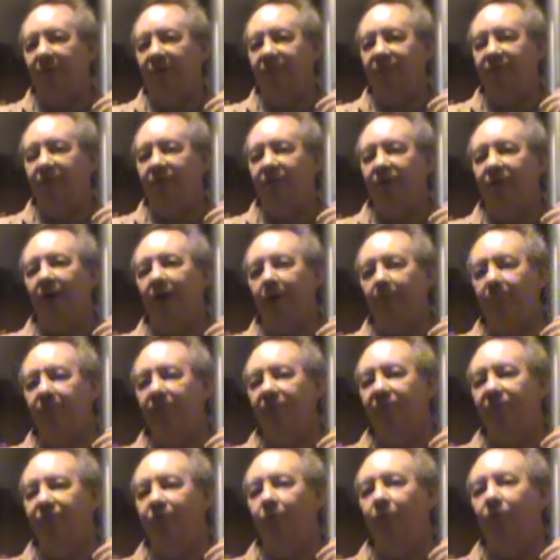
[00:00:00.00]
off the top of
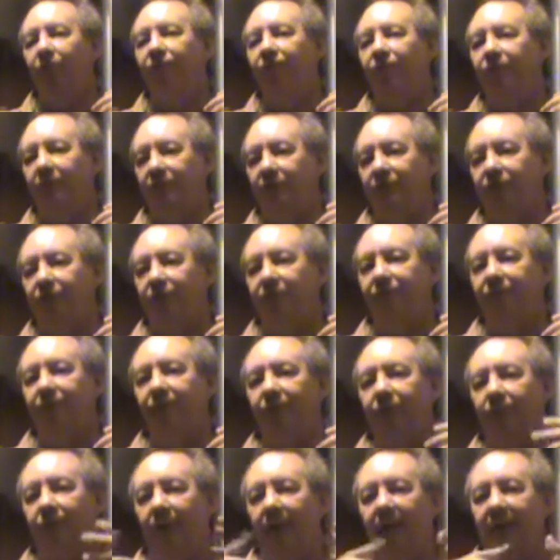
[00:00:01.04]
the 4 foot and 2
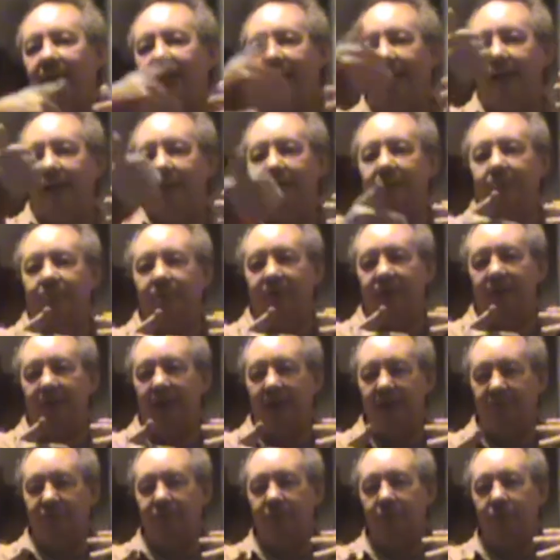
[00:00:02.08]
foot rank, add them to the
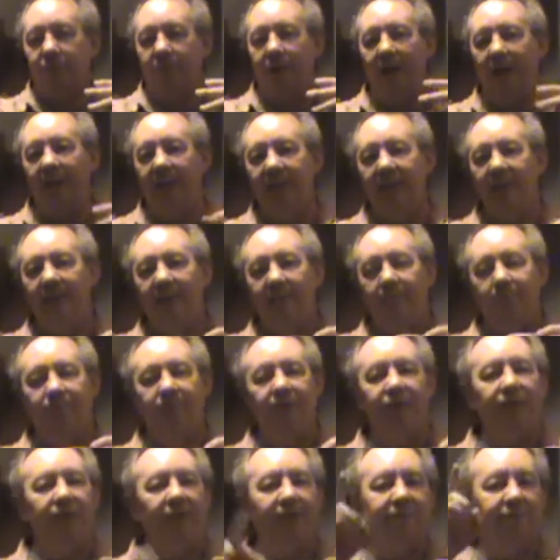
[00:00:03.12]
8 foot rank?
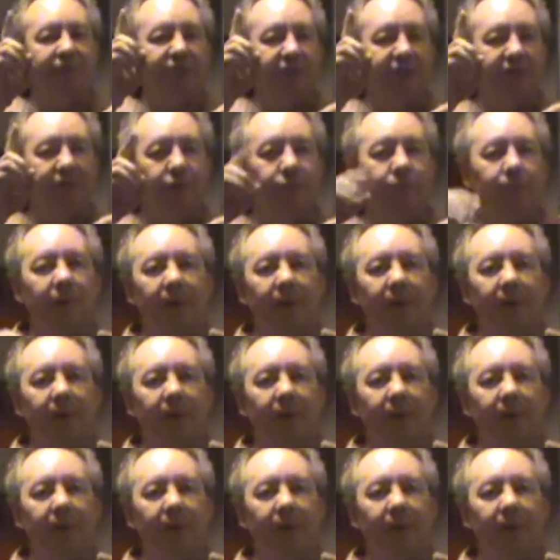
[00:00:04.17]
Then you have a single